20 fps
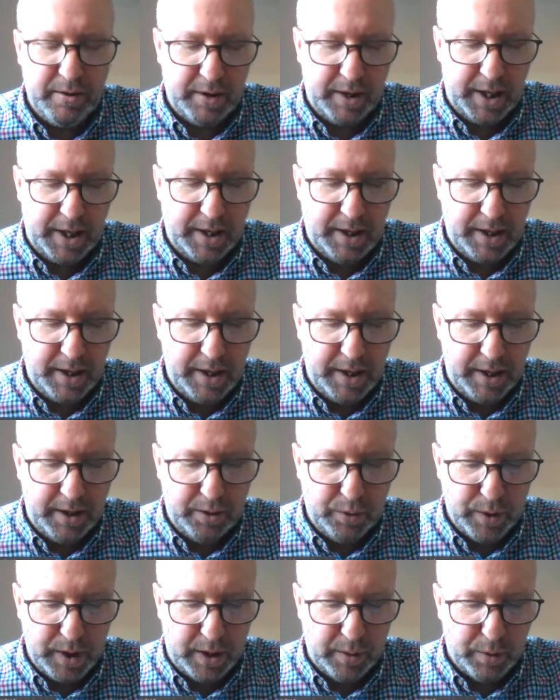18 to
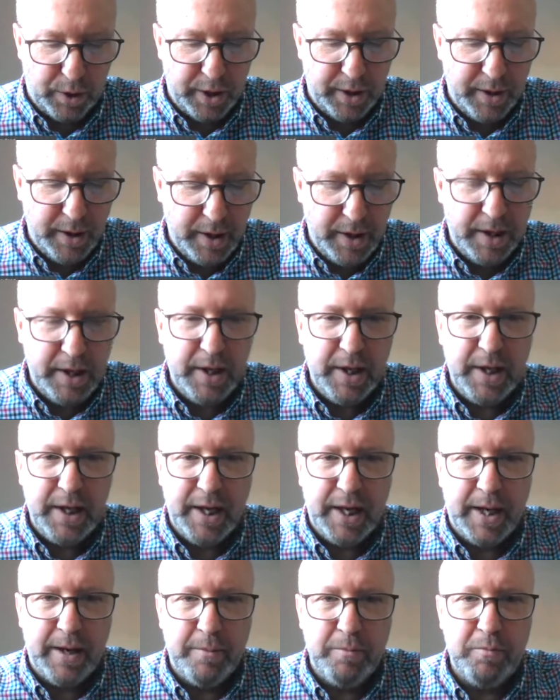21.
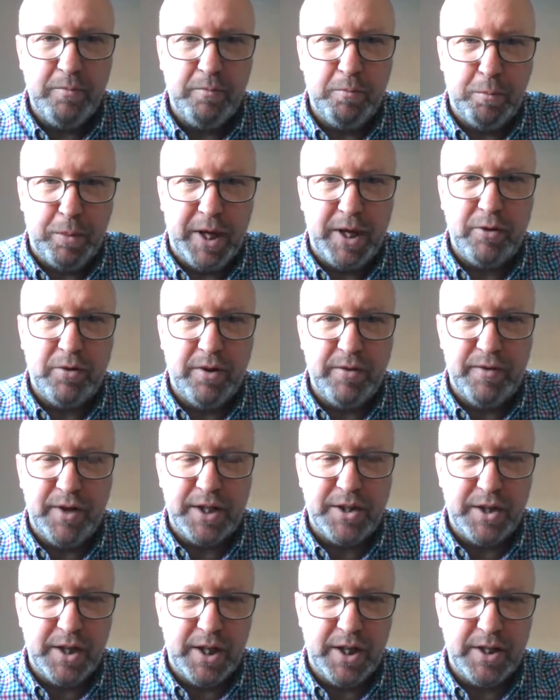
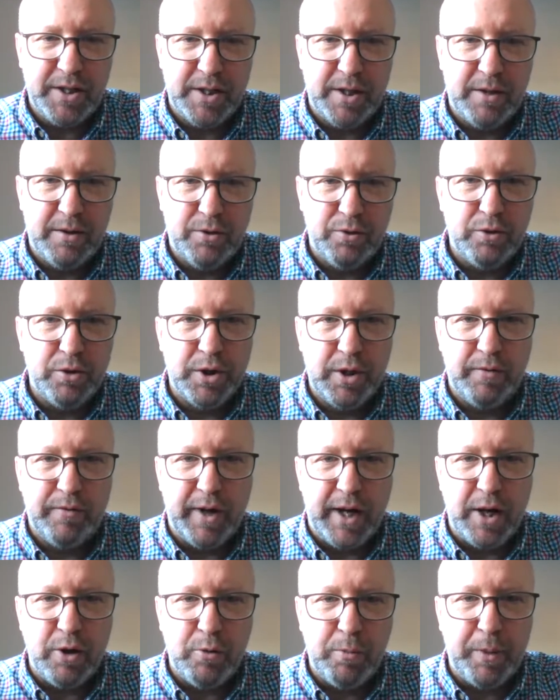Biodiversity is it's a
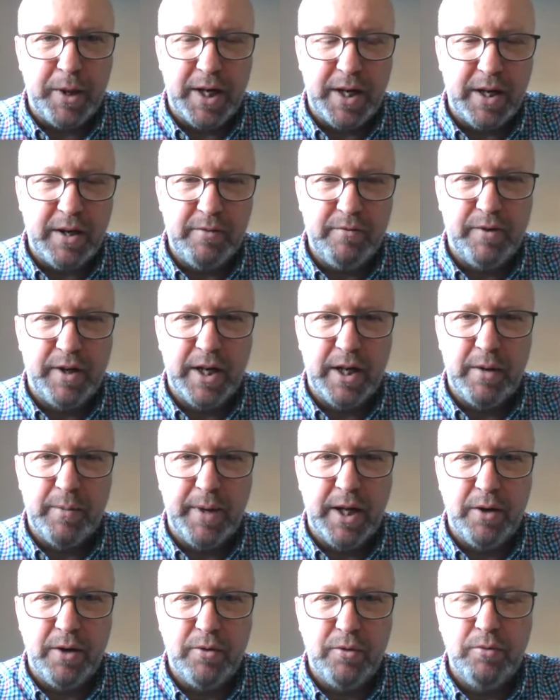vital part of
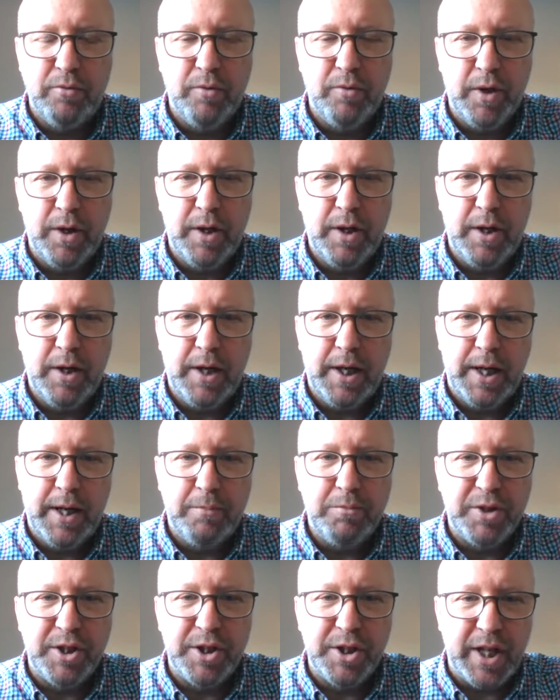environmental
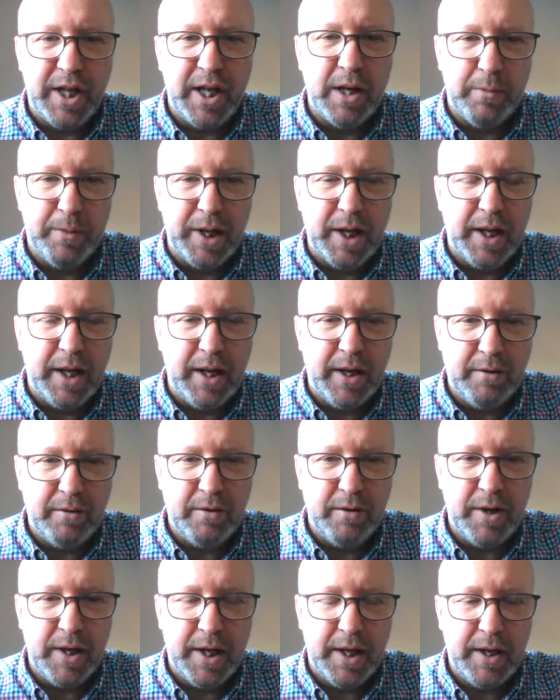sustainability
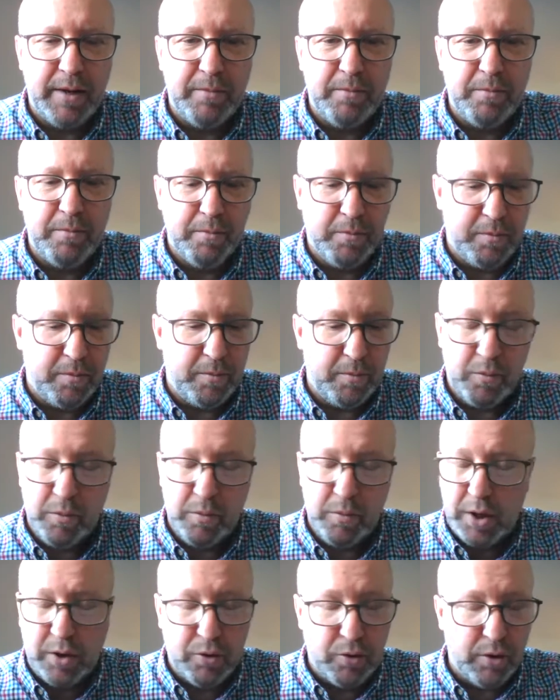
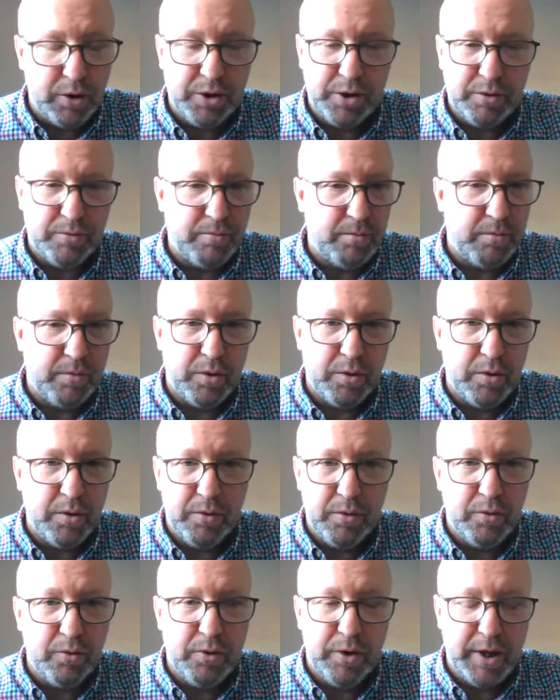across
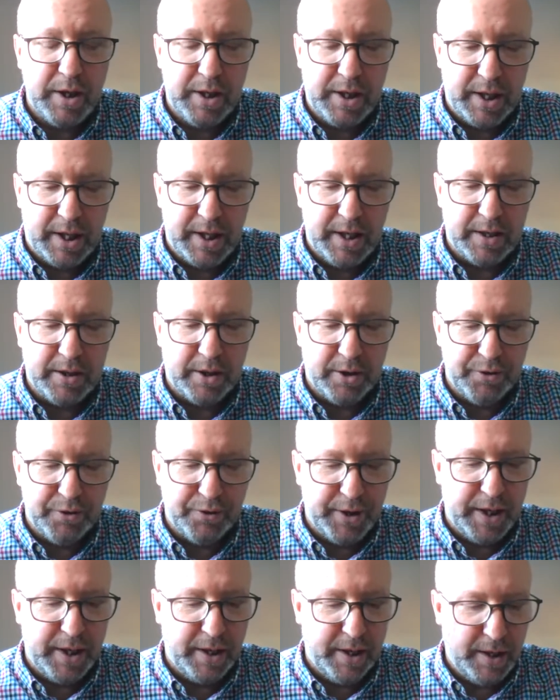the entire
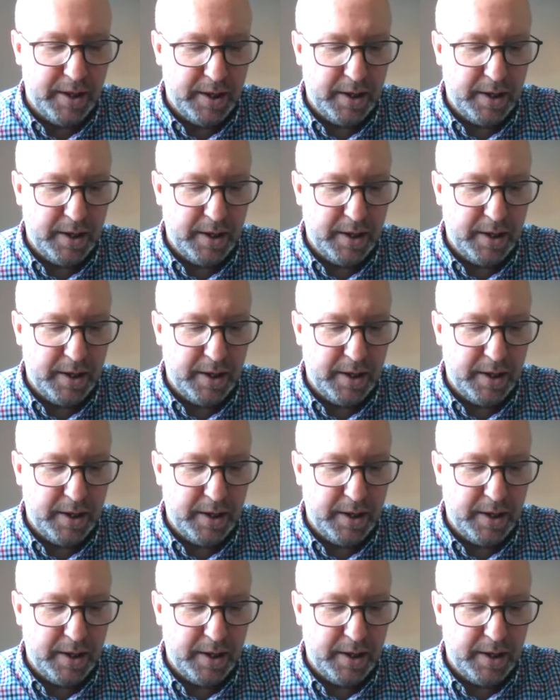country.